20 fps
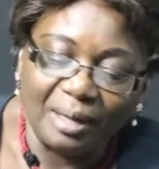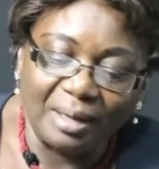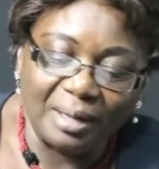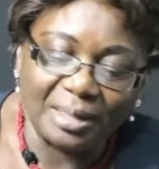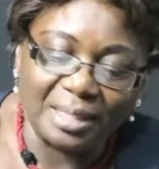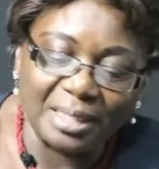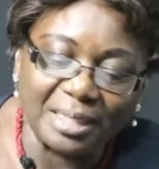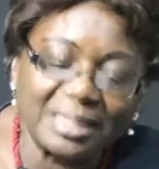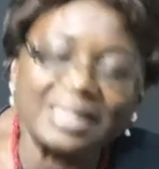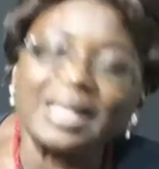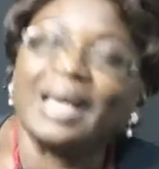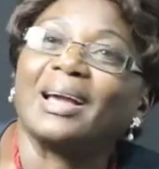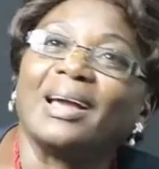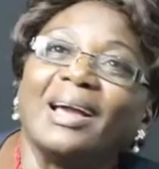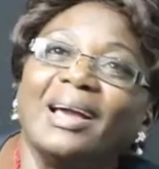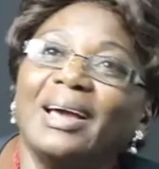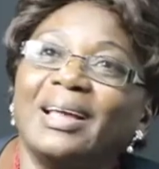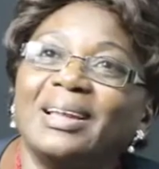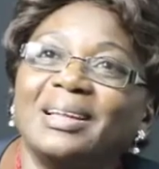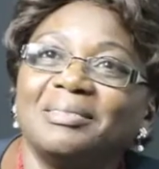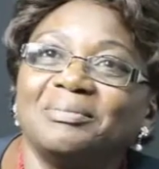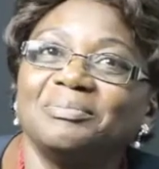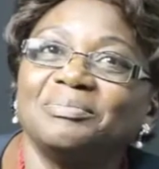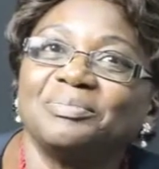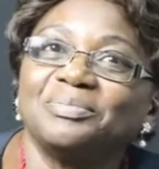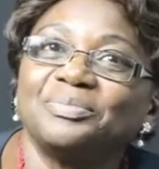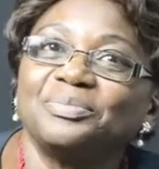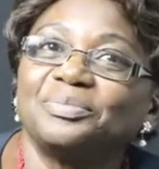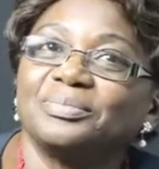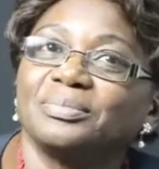It hit again,
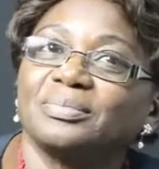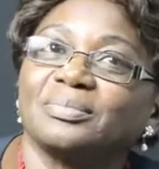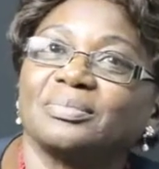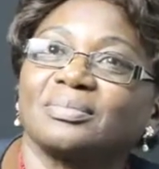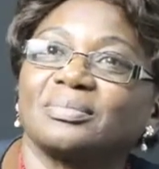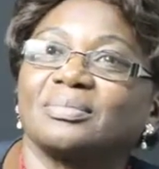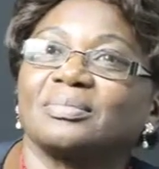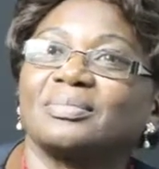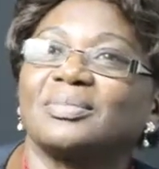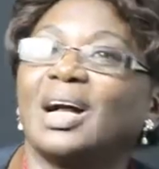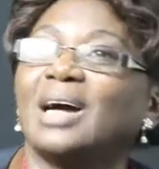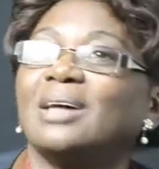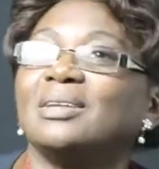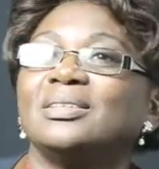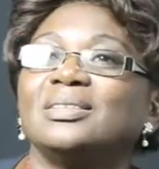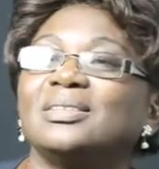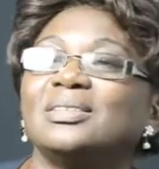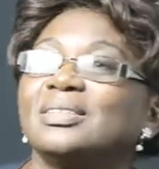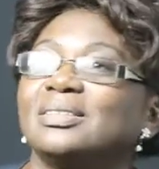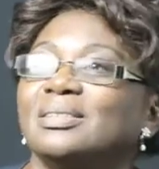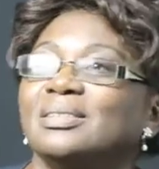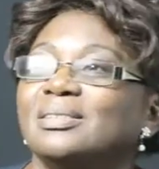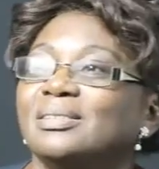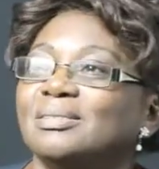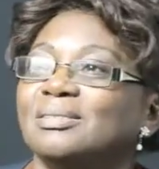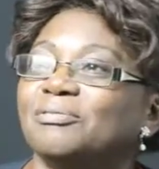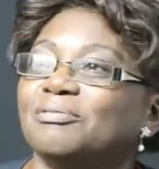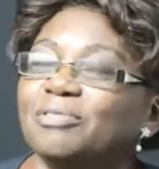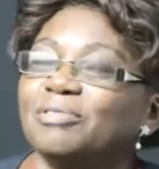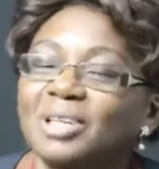and the
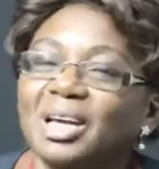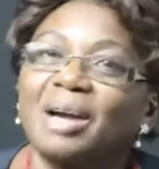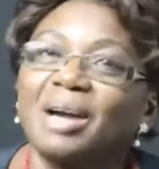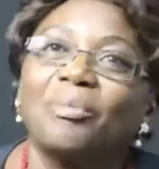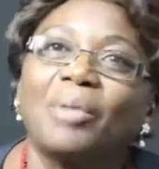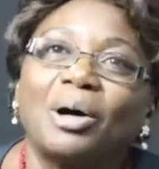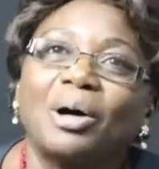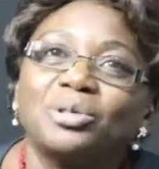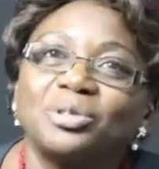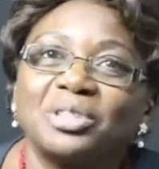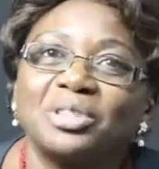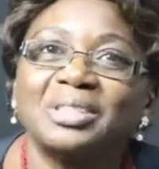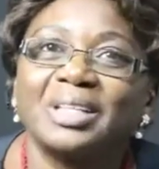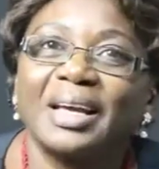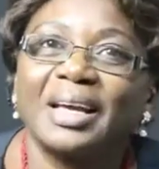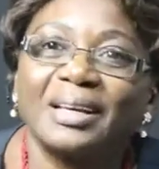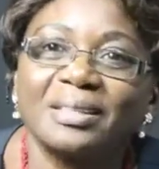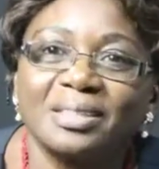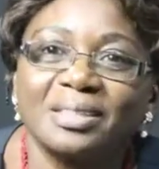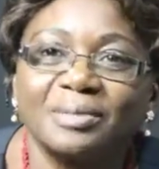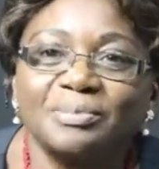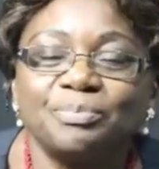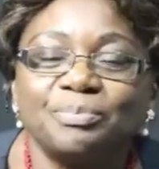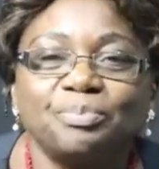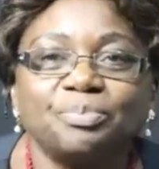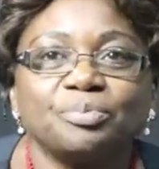food came out, it ate.